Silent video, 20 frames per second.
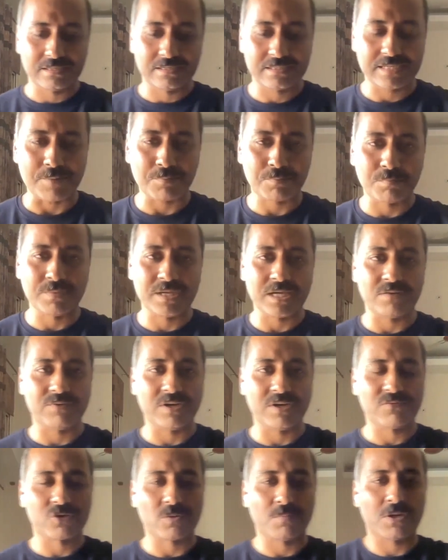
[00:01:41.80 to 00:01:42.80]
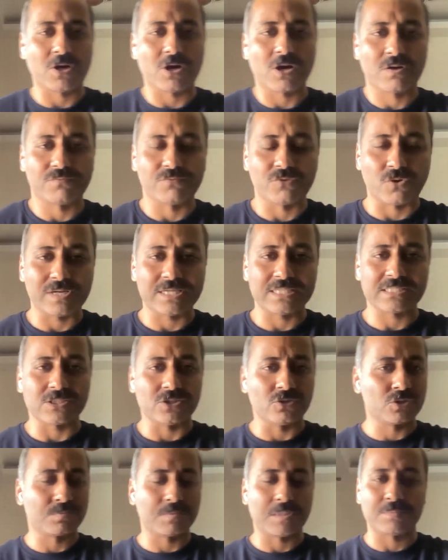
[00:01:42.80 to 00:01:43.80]
kept me away from a lot of noise,
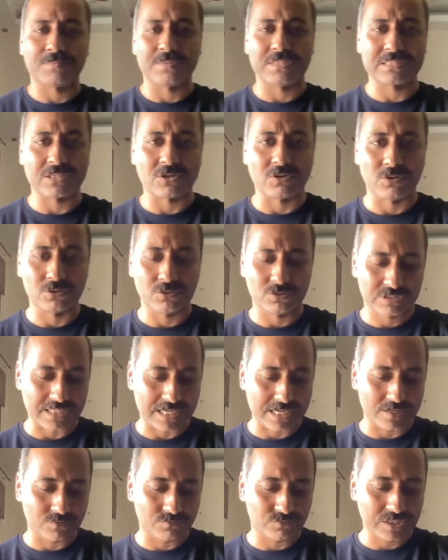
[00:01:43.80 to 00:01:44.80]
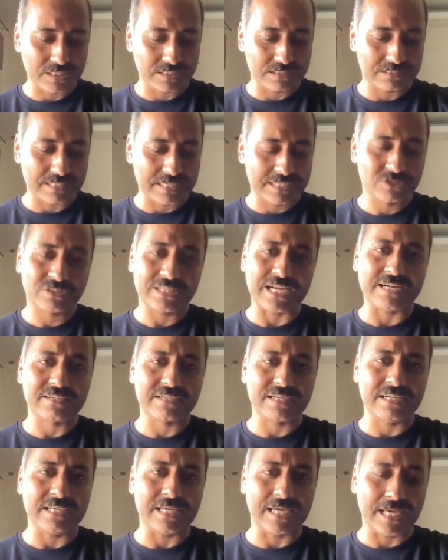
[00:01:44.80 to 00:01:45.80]
newspapers, and all those kind of things, right? So that
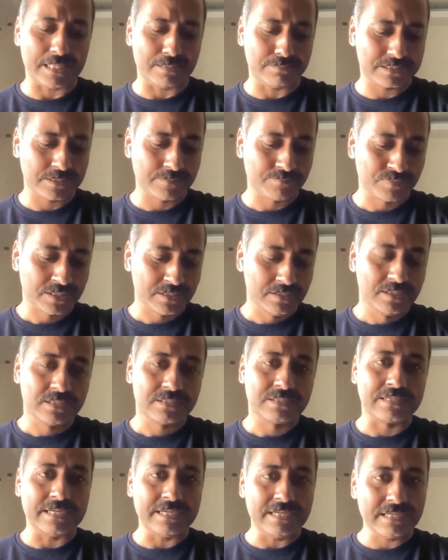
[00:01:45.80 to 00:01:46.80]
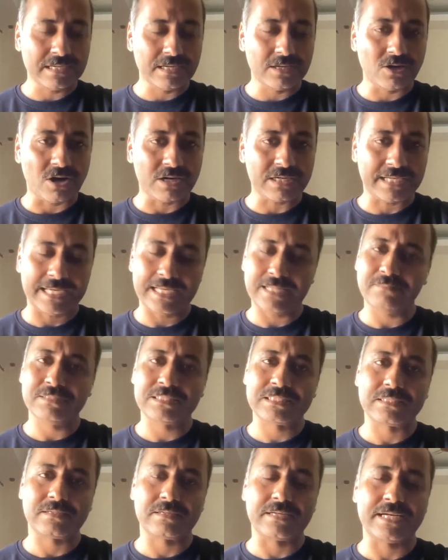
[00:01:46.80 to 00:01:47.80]
really helps. Reading a lot
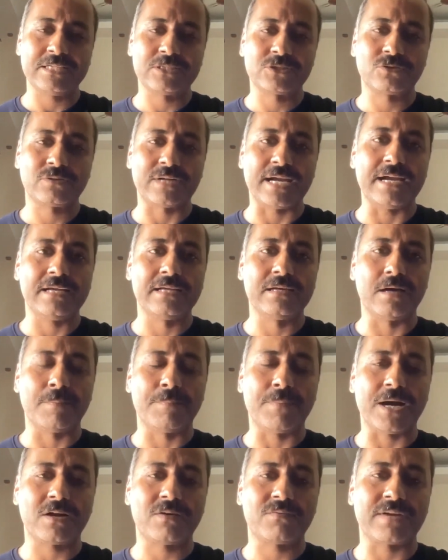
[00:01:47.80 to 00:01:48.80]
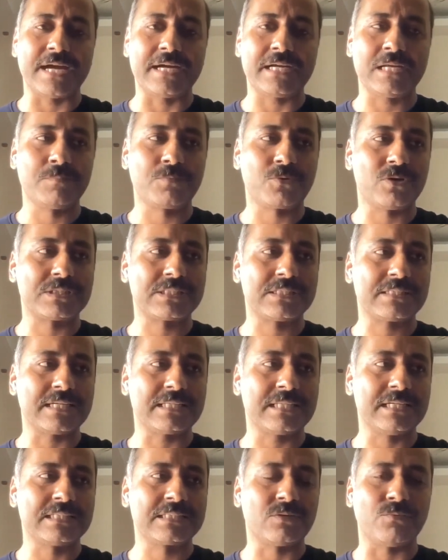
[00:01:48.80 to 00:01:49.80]
helps, right? So a part of writing process, I
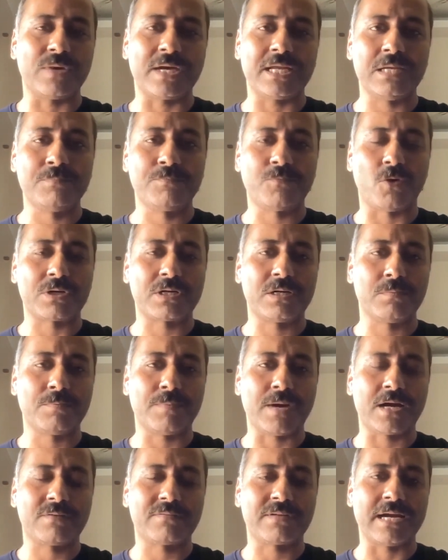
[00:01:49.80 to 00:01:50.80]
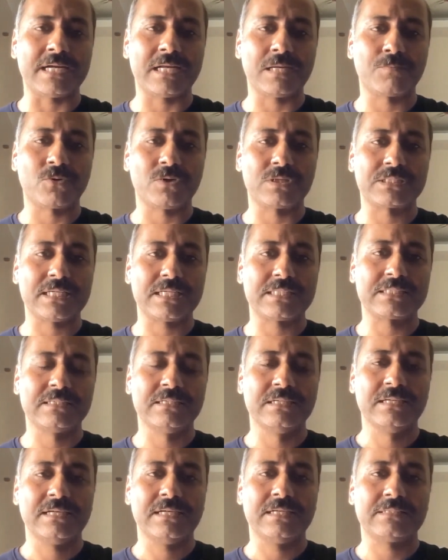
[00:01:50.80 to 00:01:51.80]
think it's a very important part of the writing process,
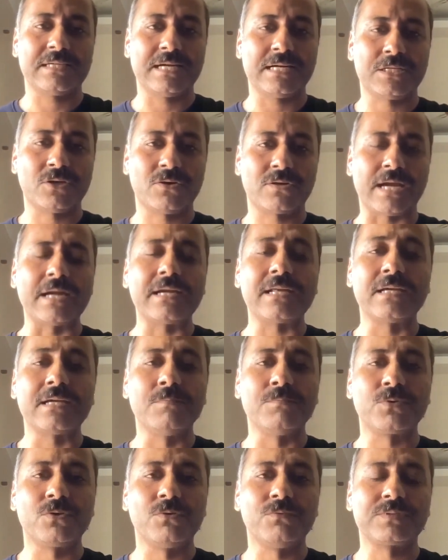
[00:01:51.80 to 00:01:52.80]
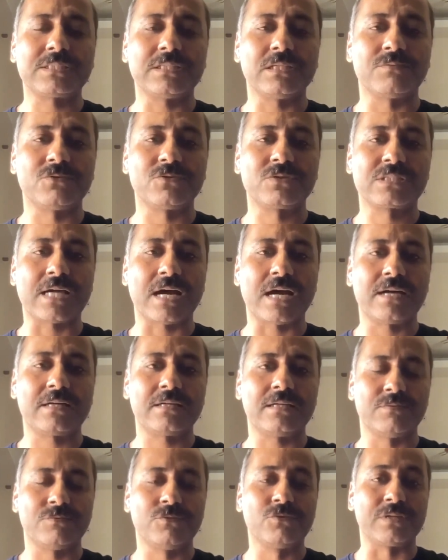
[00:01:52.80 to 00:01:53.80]
is that your writing improves if
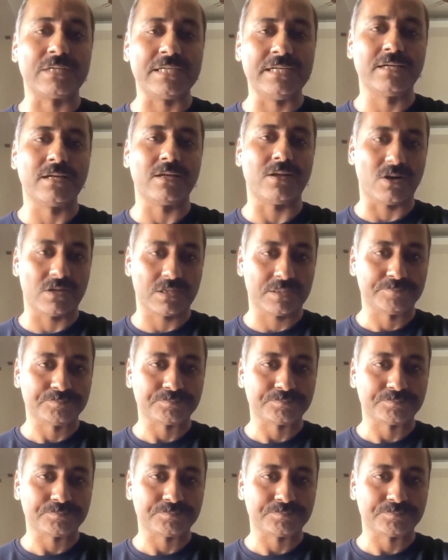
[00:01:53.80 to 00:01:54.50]
you read a lot,